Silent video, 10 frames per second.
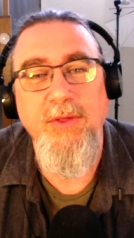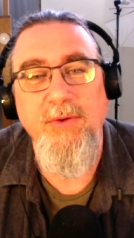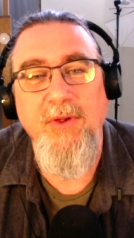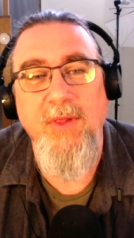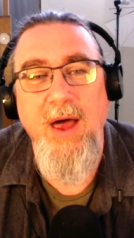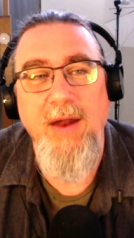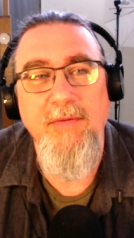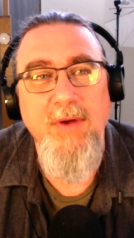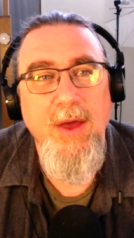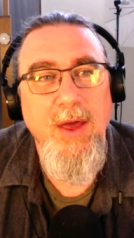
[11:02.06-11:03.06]
there's a lot
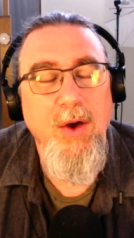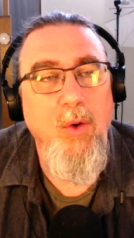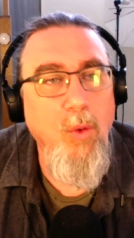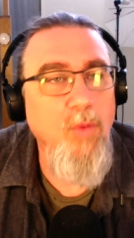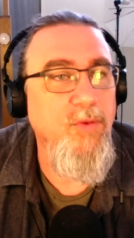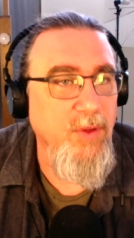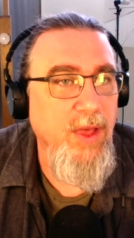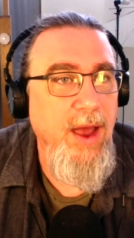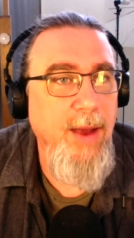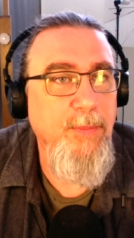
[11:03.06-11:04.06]
of
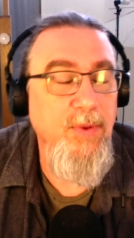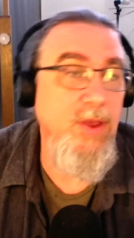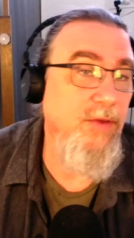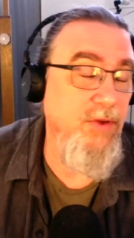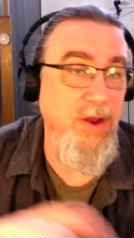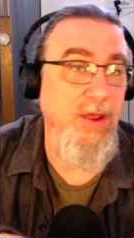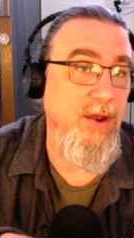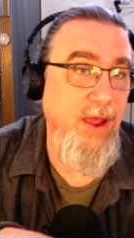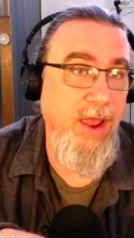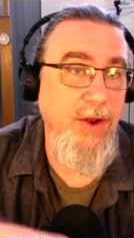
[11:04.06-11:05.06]
overlap, even
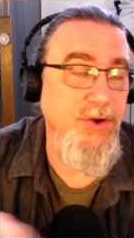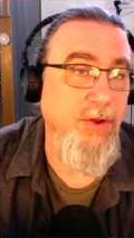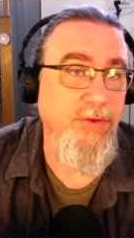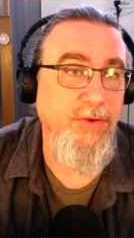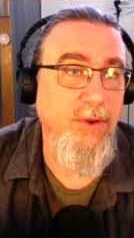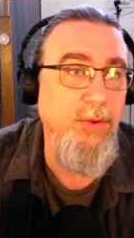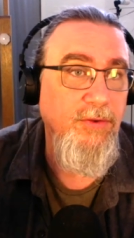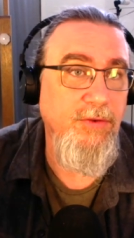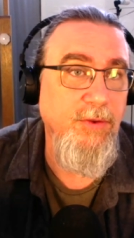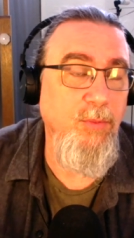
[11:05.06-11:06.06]
in ancient
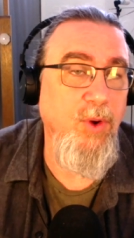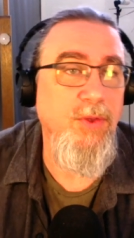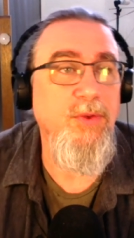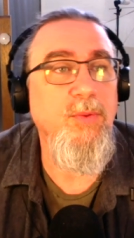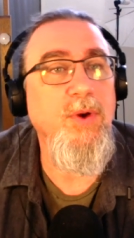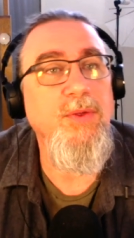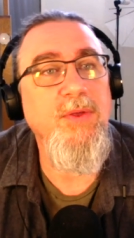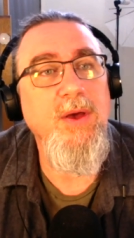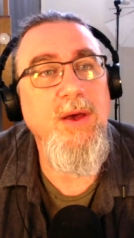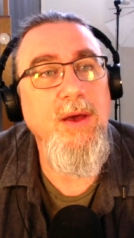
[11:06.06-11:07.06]
Stoicism,
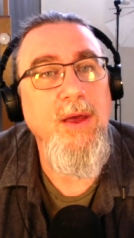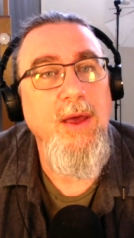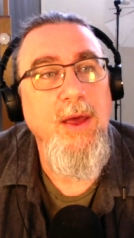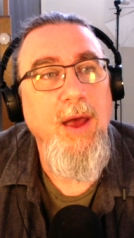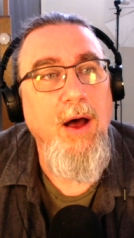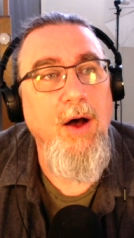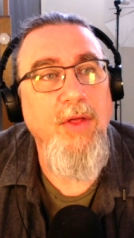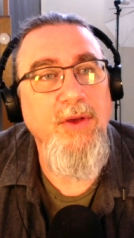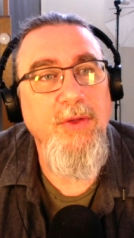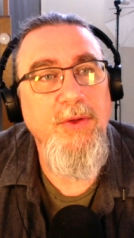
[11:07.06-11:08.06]
with all
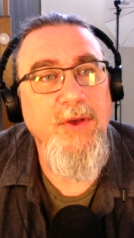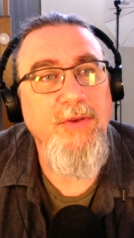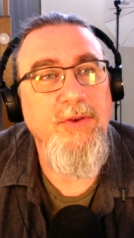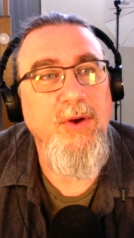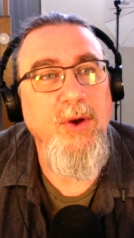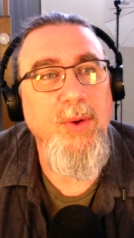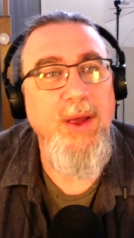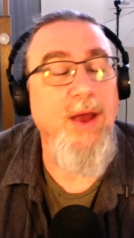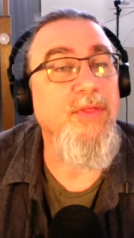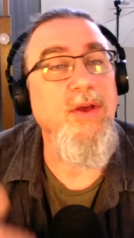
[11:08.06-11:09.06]
the other things that are
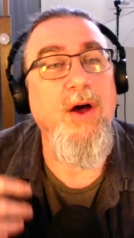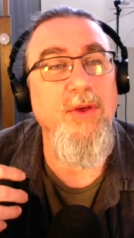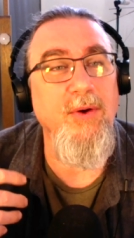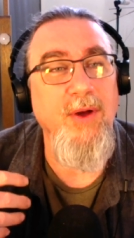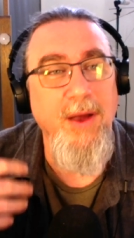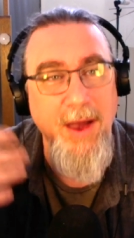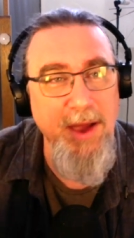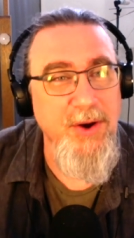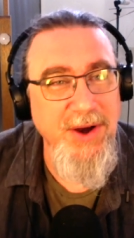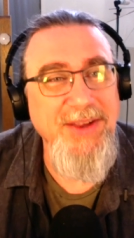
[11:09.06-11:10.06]
going on, the other
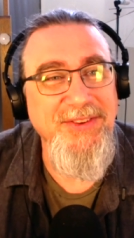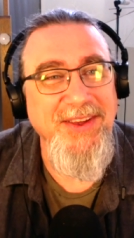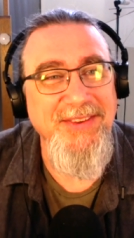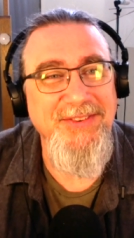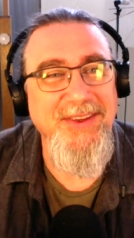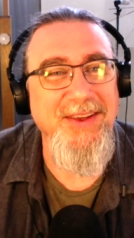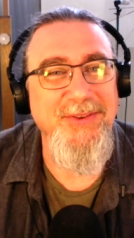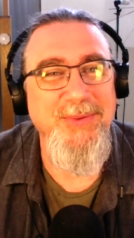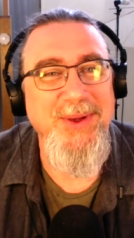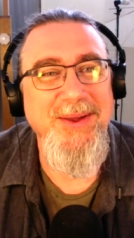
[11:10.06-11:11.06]
hairesis,
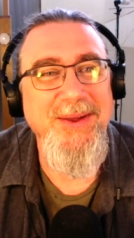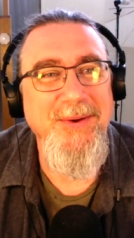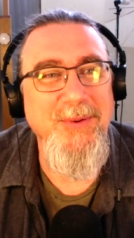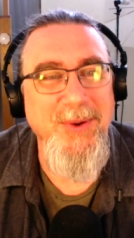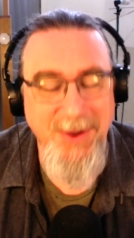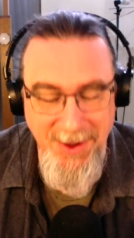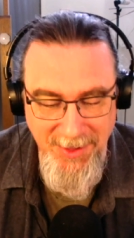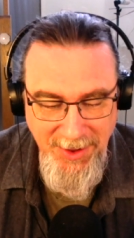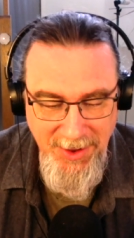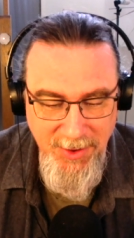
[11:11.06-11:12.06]
as we were
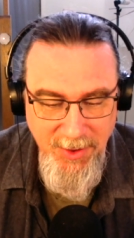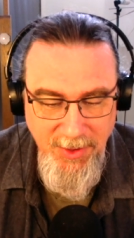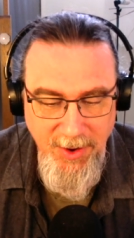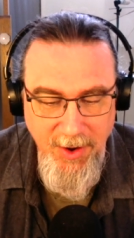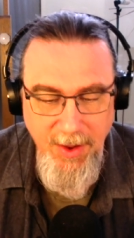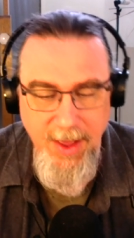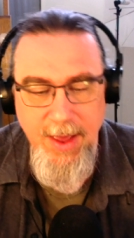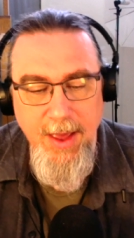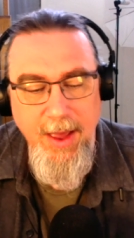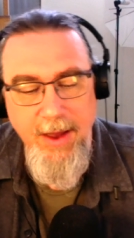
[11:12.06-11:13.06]
calling it earlier.
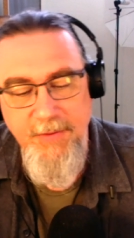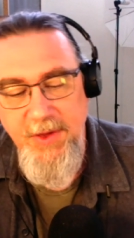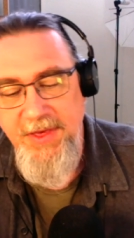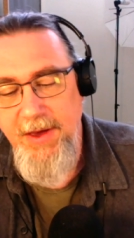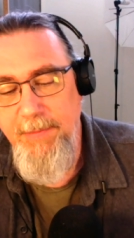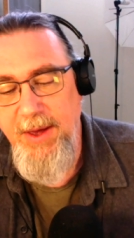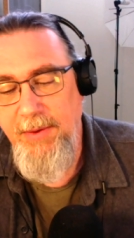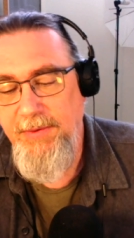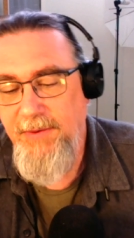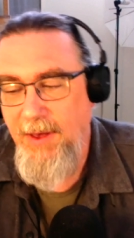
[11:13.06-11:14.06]
And if we think
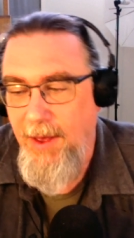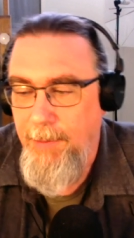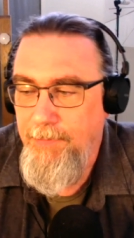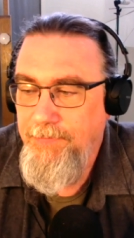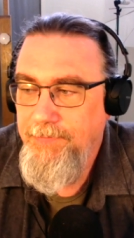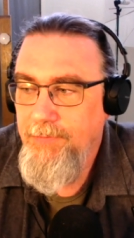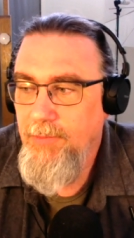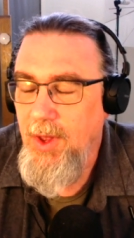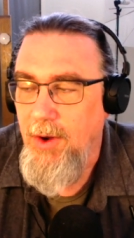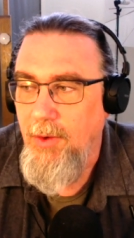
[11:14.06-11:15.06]
about,
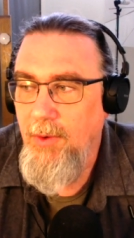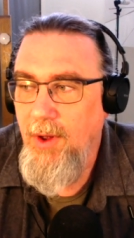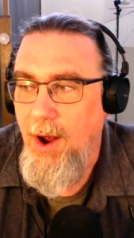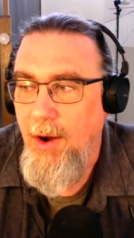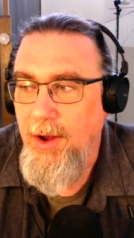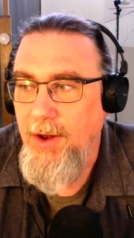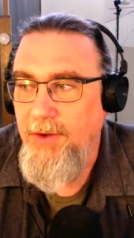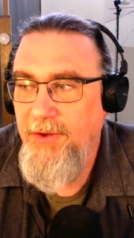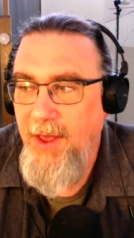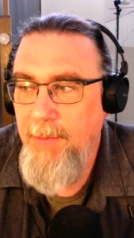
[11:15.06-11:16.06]
you know, our
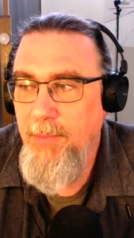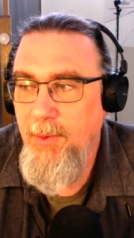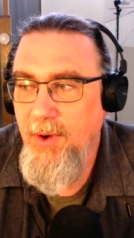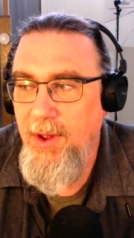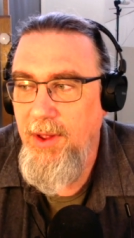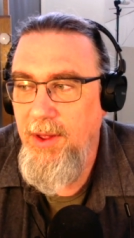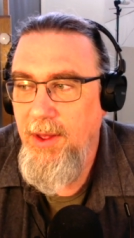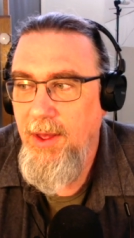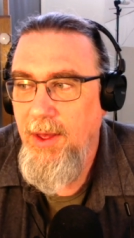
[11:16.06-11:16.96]
contemporary